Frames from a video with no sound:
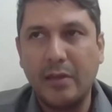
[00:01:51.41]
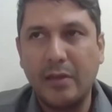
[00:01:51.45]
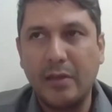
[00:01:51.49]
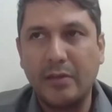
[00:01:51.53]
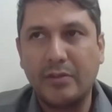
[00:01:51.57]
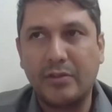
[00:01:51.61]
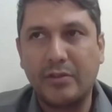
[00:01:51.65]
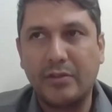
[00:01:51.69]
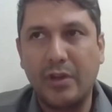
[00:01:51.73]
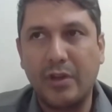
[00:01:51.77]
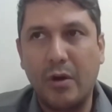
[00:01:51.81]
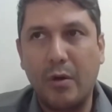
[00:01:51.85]

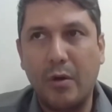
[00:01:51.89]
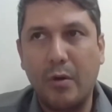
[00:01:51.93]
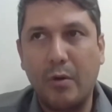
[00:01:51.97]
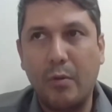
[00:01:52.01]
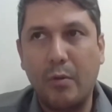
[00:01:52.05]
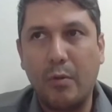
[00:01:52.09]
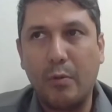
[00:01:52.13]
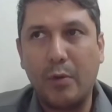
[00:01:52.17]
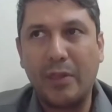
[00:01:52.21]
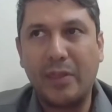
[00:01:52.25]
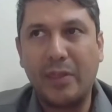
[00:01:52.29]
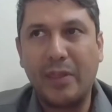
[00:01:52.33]
So
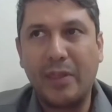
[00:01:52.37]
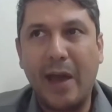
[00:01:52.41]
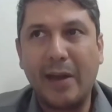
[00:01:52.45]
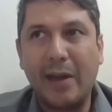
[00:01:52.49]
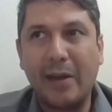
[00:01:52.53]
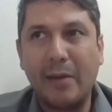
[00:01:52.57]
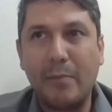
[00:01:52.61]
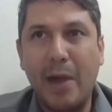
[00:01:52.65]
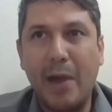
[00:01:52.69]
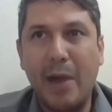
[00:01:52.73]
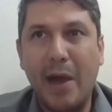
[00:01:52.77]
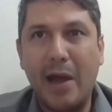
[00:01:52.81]
with that
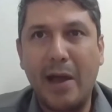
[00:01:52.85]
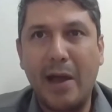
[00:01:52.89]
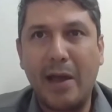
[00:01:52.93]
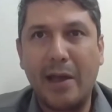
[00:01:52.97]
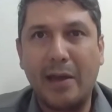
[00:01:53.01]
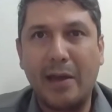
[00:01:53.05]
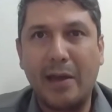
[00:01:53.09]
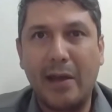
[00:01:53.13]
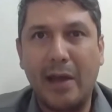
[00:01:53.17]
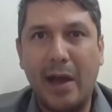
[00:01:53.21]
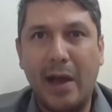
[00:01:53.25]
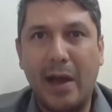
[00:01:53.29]
in
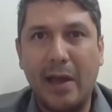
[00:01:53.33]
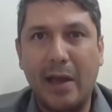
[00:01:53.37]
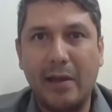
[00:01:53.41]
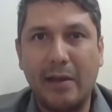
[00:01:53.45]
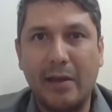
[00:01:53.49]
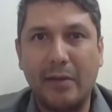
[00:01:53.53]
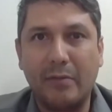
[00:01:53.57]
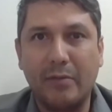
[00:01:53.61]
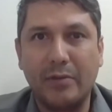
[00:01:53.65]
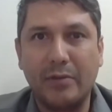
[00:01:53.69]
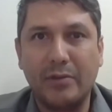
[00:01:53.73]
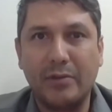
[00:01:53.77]
mind,
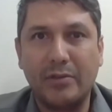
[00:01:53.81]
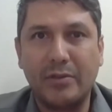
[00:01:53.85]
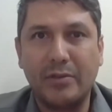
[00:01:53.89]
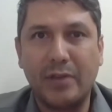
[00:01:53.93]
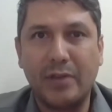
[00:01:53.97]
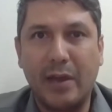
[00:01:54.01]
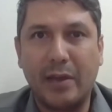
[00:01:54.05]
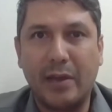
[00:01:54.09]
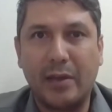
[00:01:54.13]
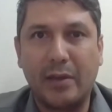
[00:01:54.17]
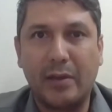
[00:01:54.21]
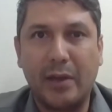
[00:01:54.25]

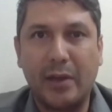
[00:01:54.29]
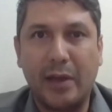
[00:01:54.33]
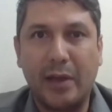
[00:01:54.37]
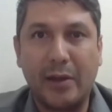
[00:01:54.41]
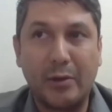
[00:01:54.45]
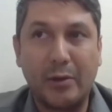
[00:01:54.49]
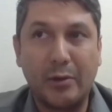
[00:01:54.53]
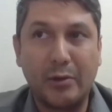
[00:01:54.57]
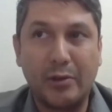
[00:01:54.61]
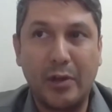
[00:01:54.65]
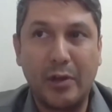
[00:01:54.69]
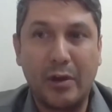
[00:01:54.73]
I
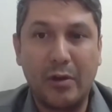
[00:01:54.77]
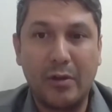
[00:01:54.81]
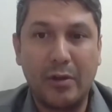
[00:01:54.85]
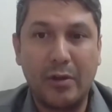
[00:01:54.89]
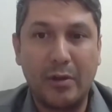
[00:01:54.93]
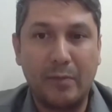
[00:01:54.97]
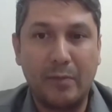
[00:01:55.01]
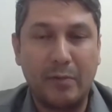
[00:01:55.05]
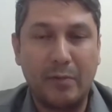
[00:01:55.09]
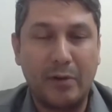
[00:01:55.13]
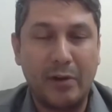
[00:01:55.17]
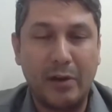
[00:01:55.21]
could tell
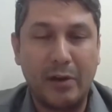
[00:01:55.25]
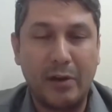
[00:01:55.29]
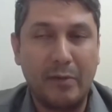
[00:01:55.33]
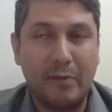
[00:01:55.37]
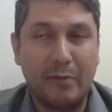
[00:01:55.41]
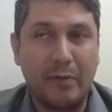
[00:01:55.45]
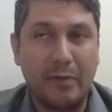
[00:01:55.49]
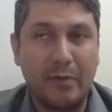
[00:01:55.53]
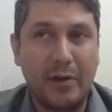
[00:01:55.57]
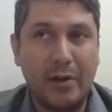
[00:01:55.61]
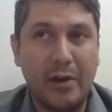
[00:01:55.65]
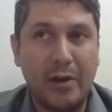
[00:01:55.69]
that very,
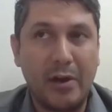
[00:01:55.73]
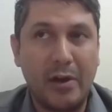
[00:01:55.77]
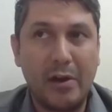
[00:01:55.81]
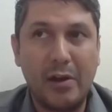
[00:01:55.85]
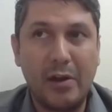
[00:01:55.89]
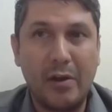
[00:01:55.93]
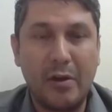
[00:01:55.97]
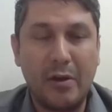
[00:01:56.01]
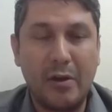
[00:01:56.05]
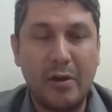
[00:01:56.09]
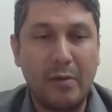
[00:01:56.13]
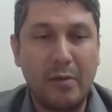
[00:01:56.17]
very
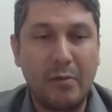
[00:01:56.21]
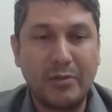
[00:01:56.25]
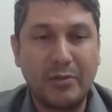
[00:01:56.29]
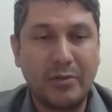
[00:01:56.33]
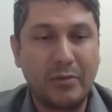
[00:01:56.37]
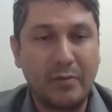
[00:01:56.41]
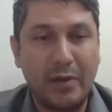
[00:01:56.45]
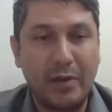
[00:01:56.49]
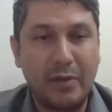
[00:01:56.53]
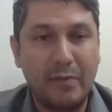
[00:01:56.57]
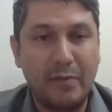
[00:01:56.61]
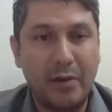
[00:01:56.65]
early on, I was
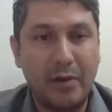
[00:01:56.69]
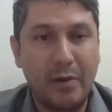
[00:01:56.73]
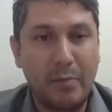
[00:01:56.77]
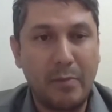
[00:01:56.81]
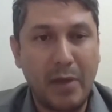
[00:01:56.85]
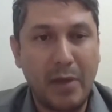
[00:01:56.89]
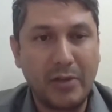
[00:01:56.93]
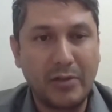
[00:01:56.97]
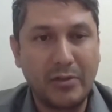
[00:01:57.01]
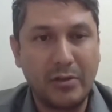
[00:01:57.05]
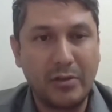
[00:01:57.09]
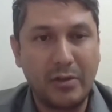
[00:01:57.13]
already very
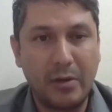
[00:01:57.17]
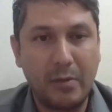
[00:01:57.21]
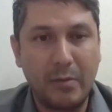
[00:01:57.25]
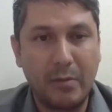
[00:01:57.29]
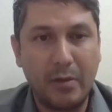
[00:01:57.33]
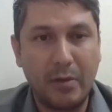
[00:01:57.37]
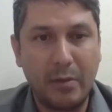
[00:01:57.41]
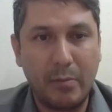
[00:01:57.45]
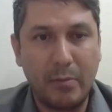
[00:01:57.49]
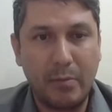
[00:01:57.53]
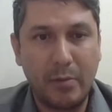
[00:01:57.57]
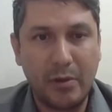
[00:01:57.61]
passionate
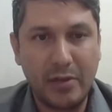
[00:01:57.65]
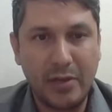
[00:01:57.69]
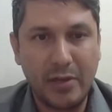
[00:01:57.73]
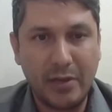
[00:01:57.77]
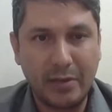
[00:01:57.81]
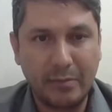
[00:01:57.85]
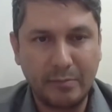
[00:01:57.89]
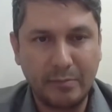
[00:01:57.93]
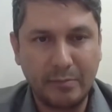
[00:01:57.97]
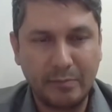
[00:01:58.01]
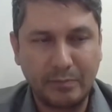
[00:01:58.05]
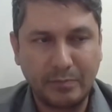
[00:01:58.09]
about the
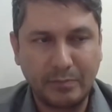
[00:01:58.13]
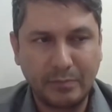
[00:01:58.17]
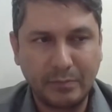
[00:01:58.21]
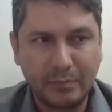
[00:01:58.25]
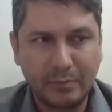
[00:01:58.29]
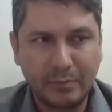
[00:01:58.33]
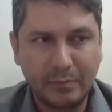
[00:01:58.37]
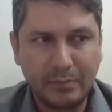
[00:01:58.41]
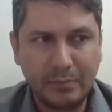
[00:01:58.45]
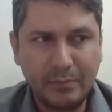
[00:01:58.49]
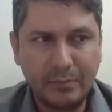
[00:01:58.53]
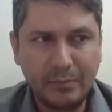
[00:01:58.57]
project.
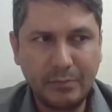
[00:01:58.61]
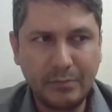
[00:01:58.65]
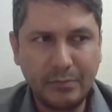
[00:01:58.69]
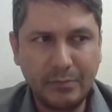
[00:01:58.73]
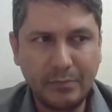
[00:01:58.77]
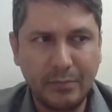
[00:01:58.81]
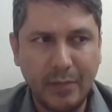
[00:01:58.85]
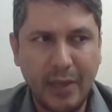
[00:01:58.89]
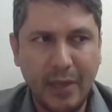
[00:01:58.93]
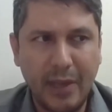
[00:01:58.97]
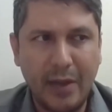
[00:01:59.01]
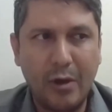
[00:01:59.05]

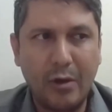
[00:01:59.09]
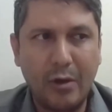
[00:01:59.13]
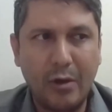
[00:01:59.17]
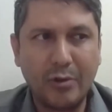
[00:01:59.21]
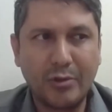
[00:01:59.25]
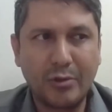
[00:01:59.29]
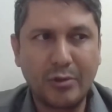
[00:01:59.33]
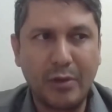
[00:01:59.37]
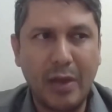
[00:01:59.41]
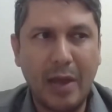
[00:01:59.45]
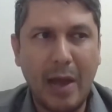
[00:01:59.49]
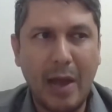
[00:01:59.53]
And
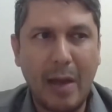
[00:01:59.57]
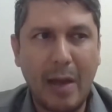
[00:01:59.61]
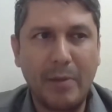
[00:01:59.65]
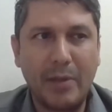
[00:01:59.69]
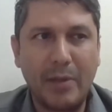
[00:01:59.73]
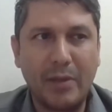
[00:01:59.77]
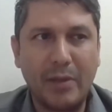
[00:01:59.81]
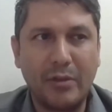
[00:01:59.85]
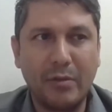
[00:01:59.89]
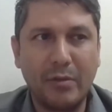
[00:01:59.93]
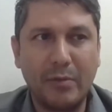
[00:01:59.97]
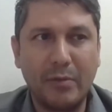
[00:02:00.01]
also it
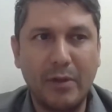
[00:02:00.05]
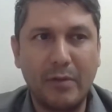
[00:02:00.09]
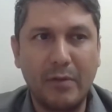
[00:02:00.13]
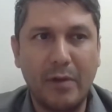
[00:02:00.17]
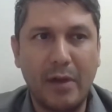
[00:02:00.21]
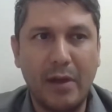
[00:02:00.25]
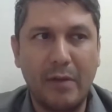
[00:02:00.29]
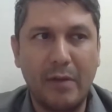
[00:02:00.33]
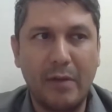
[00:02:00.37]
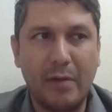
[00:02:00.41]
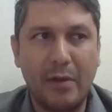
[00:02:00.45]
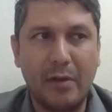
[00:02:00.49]
happened to be
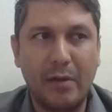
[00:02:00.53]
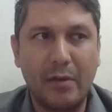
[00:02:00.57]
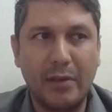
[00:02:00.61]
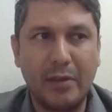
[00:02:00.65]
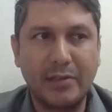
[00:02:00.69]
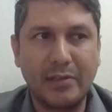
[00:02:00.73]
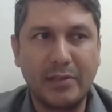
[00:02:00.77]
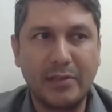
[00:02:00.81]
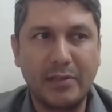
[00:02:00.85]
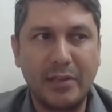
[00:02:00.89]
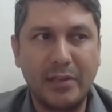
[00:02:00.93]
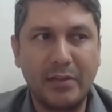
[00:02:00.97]
right around
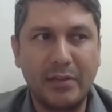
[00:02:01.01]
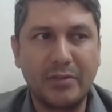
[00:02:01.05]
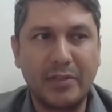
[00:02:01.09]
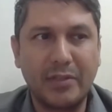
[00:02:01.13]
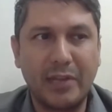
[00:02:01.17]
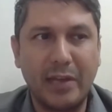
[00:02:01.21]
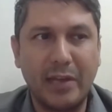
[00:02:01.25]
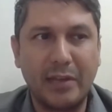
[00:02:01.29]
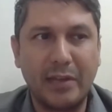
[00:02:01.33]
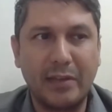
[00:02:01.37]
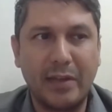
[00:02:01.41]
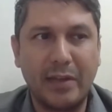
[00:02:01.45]
the skill
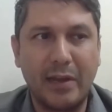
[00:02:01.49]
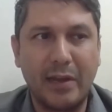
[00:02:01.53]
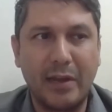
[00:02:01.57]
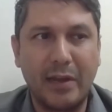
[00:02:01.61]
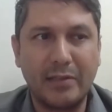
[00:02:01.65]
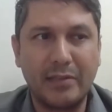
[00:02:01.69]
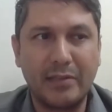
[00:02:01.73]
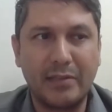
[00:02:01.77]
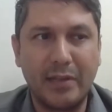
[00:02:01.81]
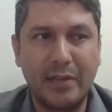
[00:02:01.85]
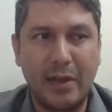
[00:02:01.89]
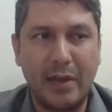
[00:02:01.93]
set that
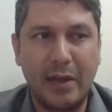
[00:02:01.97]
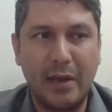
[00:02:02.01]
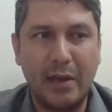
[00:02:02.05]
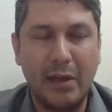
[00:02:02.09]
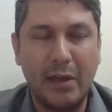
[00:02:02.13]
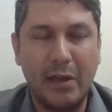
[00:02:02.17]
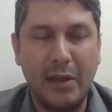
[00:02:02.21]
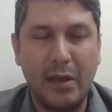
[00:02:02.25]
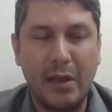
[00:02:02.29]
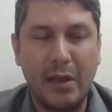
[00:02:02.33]
as a